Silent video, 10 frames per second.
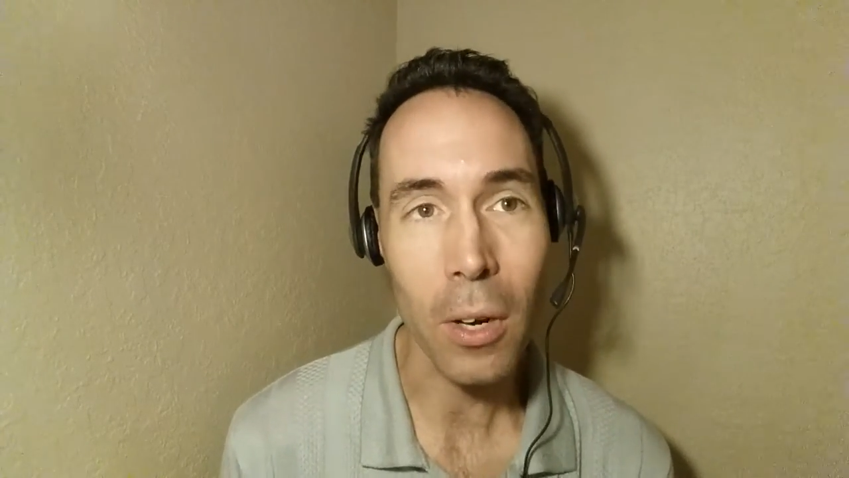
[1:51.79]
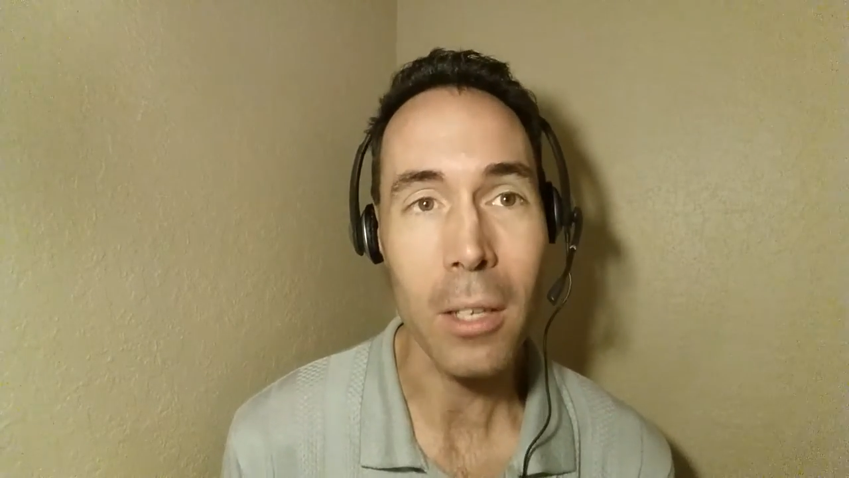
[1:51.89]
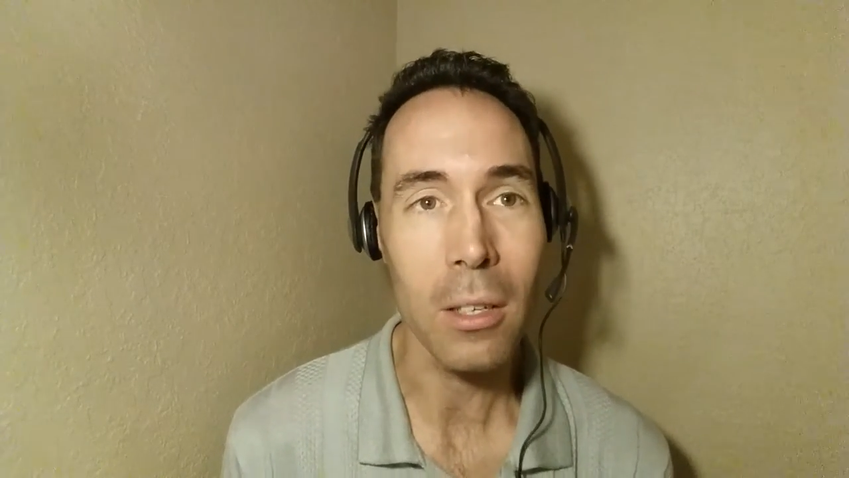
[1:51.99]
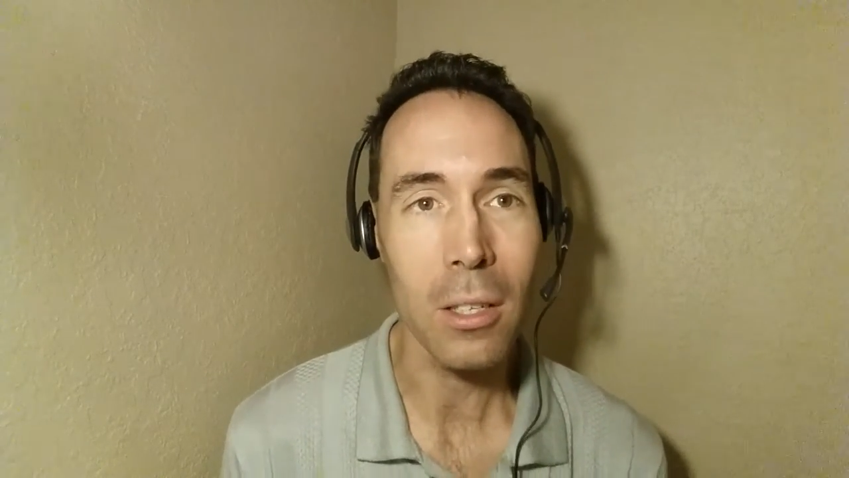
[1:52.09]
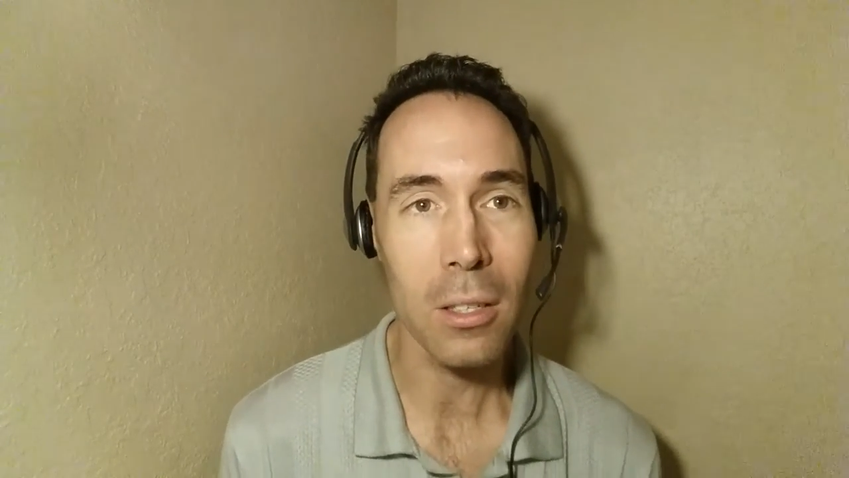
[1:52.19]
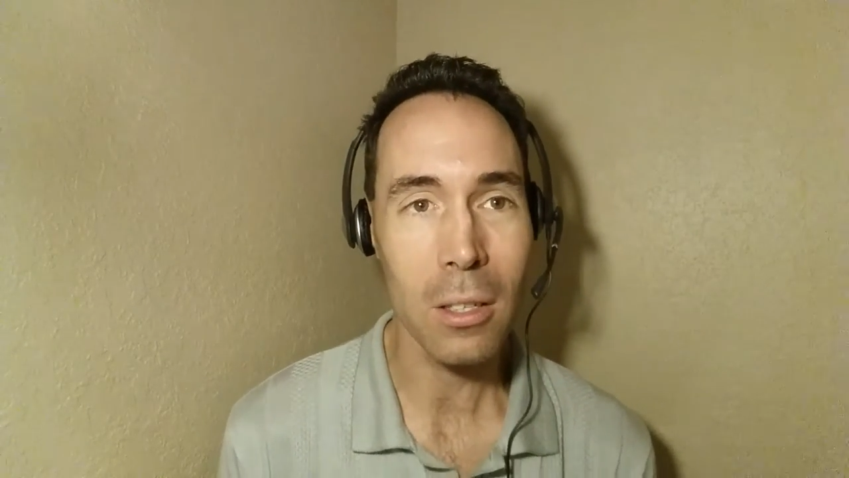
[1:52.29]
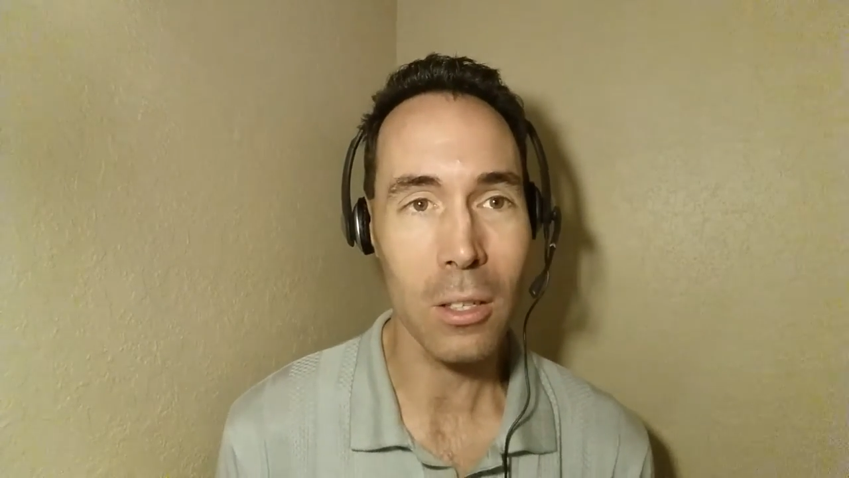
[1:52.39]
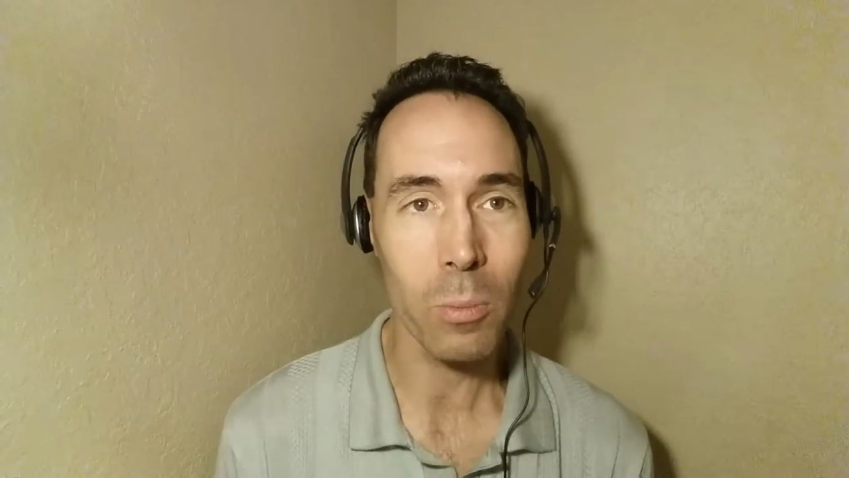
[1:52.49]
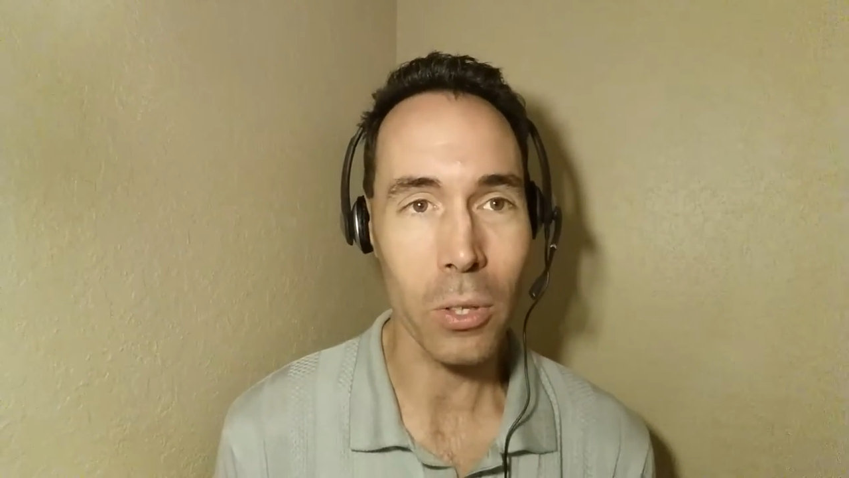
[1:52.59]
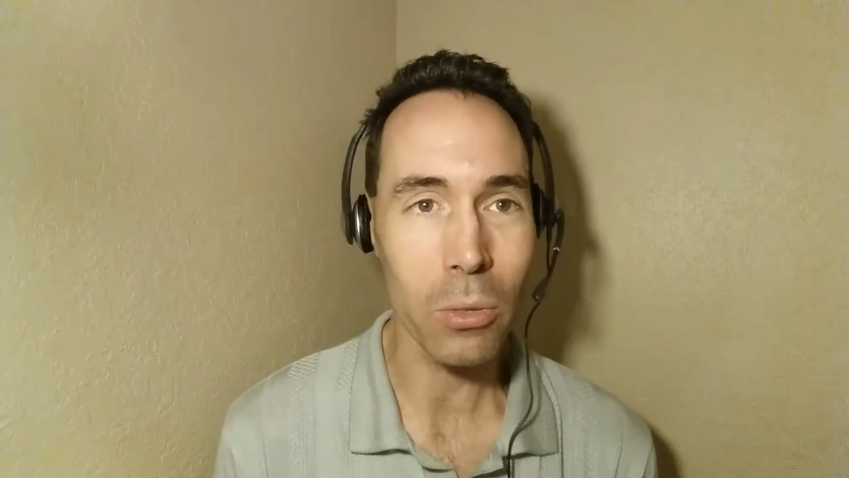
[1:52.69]
frankly, is,
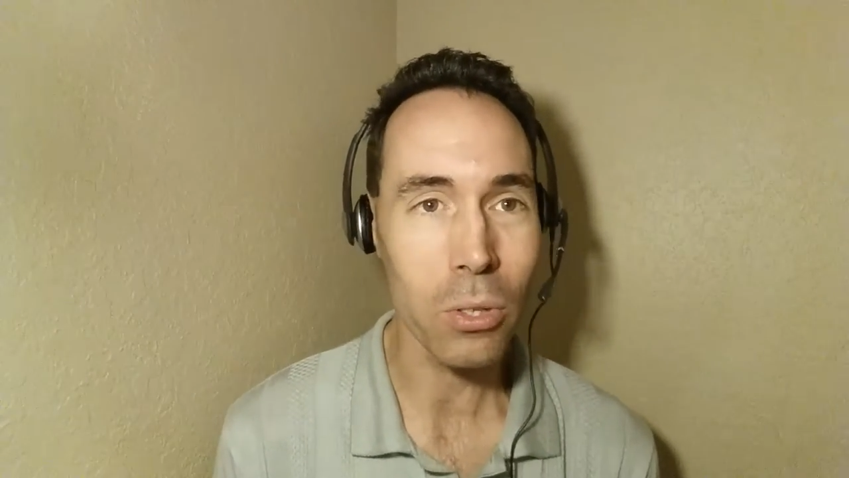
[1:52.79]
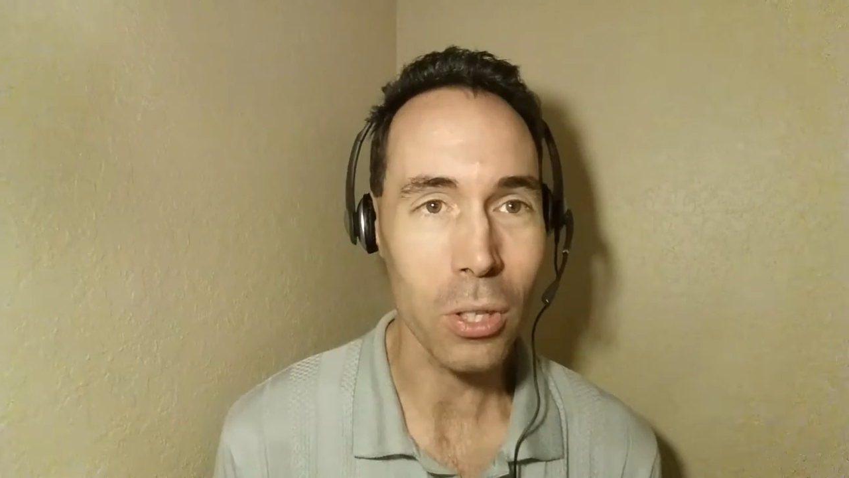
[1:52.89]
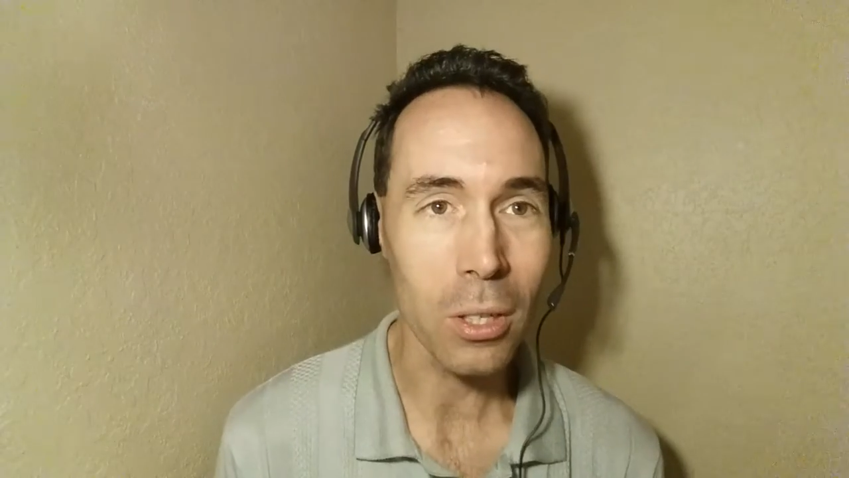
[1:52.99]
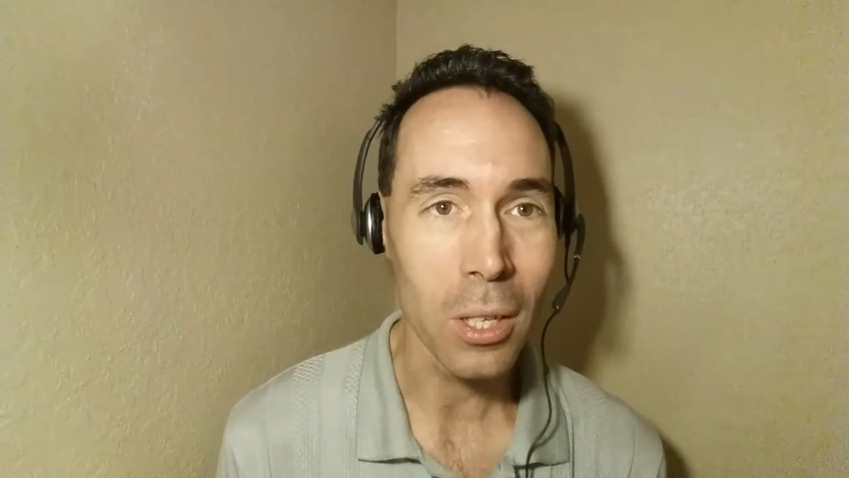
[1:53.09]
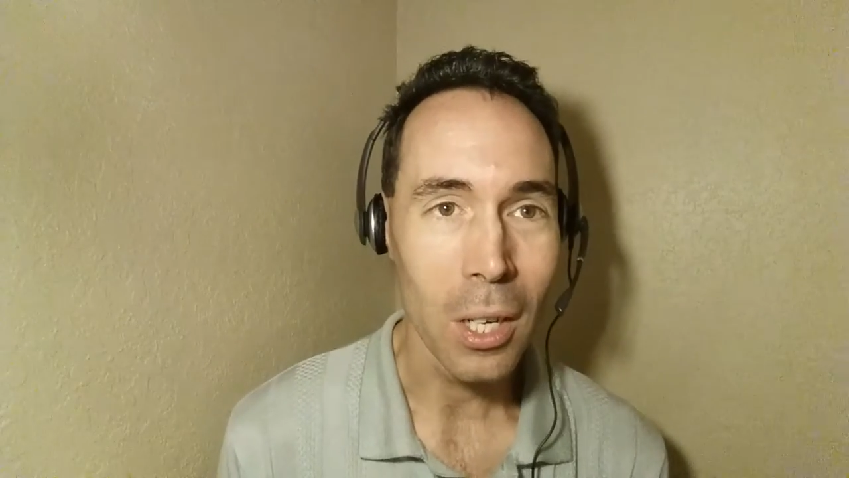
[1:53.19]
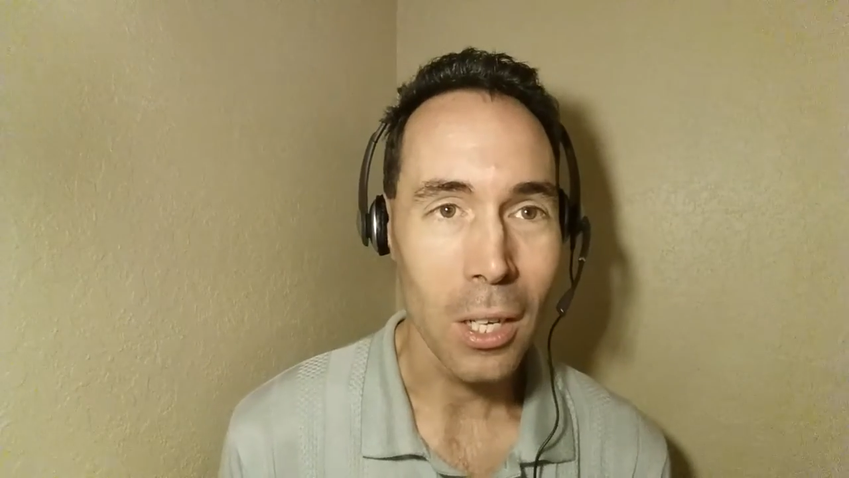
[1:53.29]
is pollution.